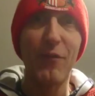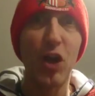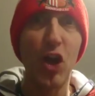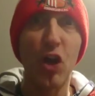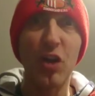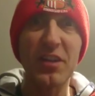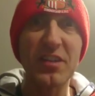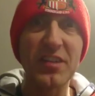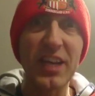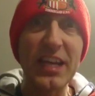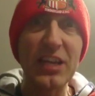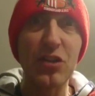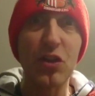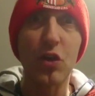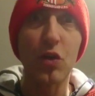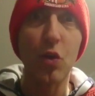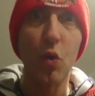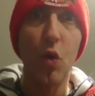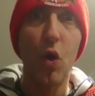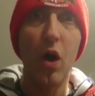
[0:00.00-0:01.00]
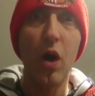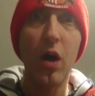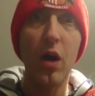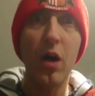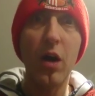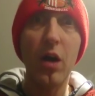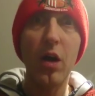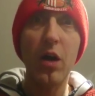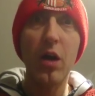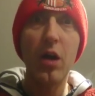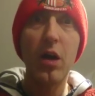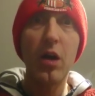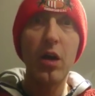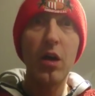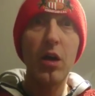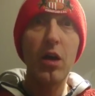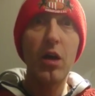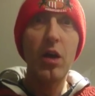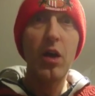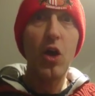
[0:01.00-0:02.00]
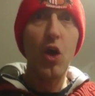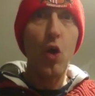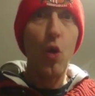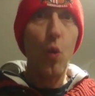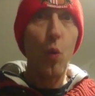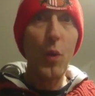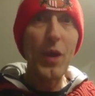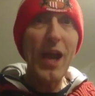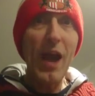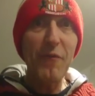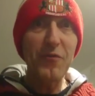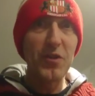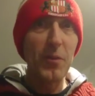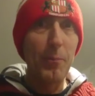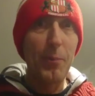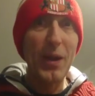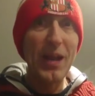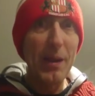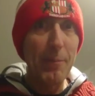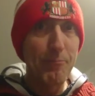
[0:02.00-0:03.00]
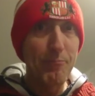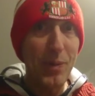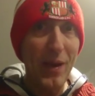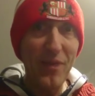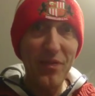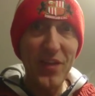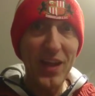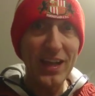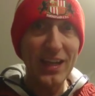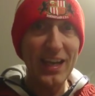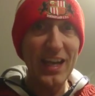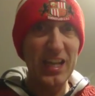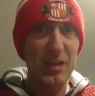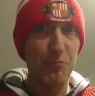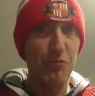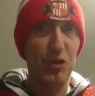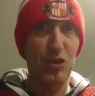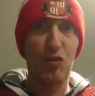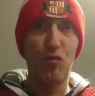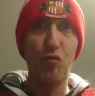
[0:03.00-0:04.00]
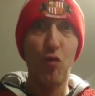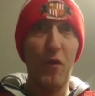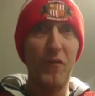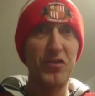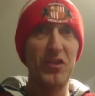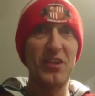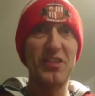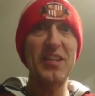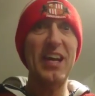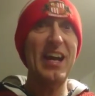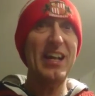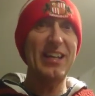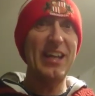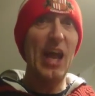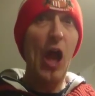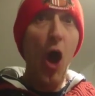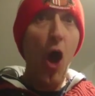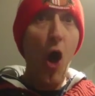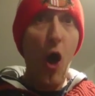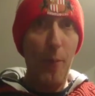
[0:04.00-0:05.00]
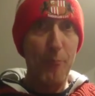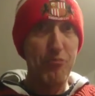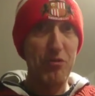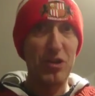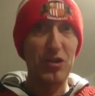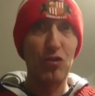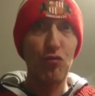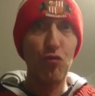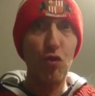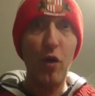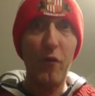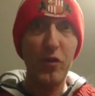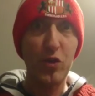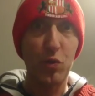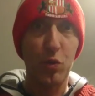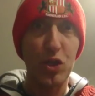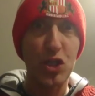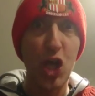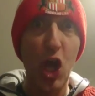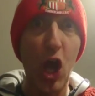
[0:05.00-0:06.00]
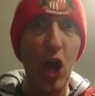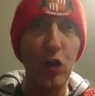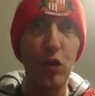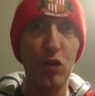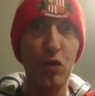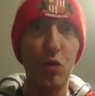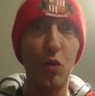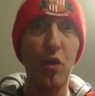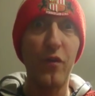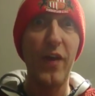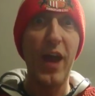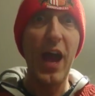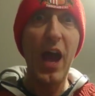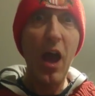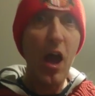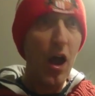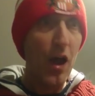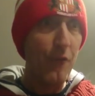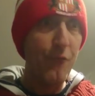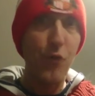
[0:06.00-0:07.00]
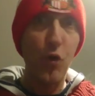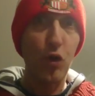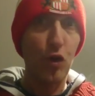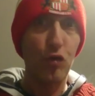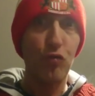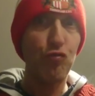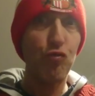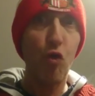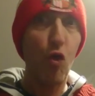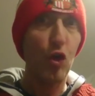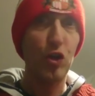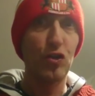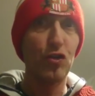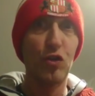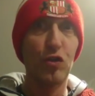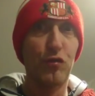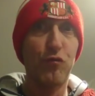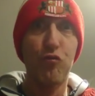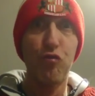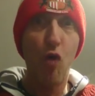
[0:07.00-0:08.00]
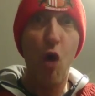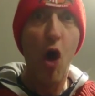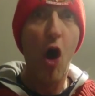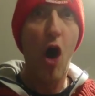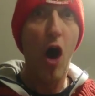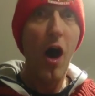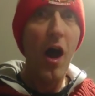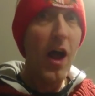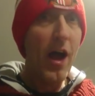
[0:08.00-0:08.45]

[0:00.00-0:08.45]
of a long season to go. We have to play betting that against Bristol Rovers on Saturday, or Bristol Rovers will turn us over and fucking roast us raw.